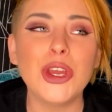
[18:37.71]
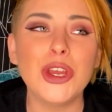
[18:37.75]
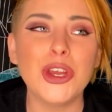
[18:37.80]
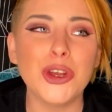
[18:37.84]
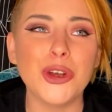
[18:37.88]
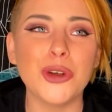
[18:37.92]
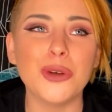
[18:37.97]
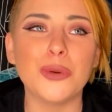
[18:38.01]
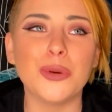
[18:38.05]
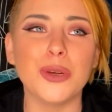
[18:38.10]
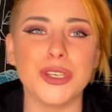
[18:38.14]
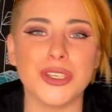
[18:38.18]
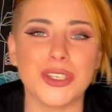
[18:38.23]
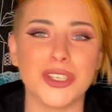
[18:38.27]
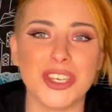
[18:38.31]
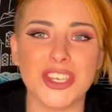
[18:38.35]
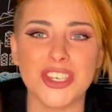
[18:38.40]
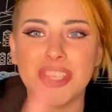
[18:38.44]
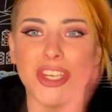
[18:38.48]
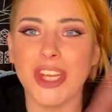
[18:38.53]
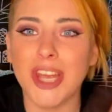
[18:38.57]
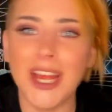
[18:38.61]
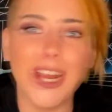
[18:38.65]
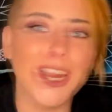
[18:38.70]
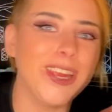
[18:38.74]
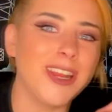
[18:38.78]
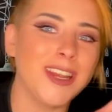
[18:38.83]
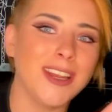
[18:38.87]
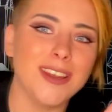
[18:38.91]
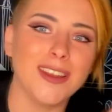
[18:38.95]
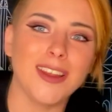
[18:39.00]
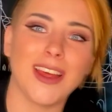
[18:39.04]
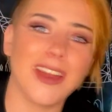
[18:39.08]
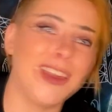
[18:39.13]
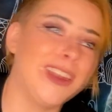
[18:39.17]
who was
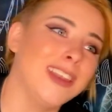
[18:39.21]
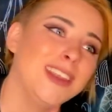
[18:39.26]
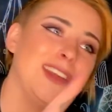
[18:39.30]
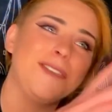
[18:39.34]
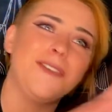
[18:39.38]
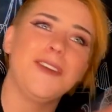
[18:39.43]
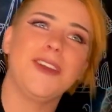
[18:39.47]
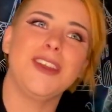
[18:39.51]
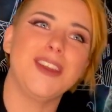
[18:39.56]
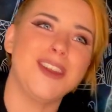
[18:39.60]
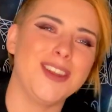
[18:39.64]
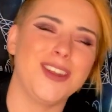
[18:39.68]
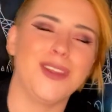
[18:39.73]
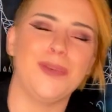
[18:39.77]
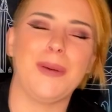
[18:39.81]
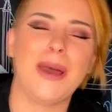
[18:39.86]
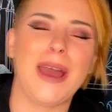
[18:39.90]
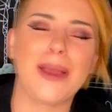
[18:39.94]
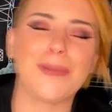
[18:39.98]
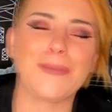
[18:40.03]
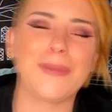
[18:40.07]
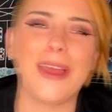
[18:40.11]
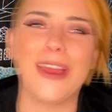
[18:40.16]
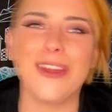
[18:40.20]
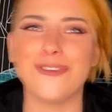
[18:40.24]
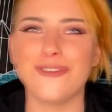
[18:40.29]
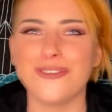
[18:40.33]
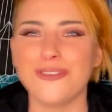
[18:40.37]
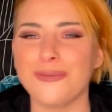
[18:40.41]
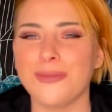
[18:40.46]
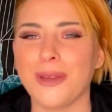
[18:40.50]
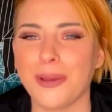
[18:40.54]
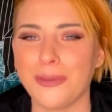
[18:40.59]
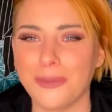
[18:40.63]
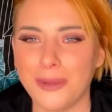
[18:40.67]
chilling and living in the back
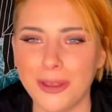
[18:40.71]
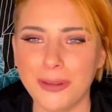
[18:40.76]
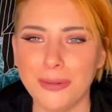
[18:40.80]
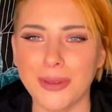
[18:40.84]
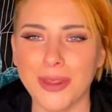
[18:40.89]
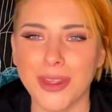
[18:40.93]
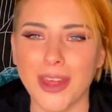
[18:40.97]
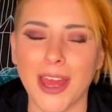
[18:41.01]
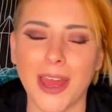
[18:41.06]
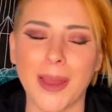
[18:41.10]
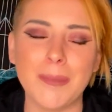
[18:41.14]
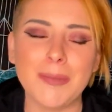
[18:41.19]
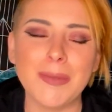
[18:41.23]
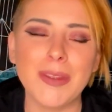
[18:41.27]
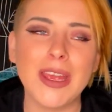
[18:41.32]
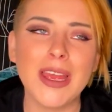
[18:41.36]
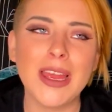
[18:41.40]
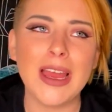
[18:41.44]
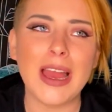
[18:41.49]
bedroom when we were there,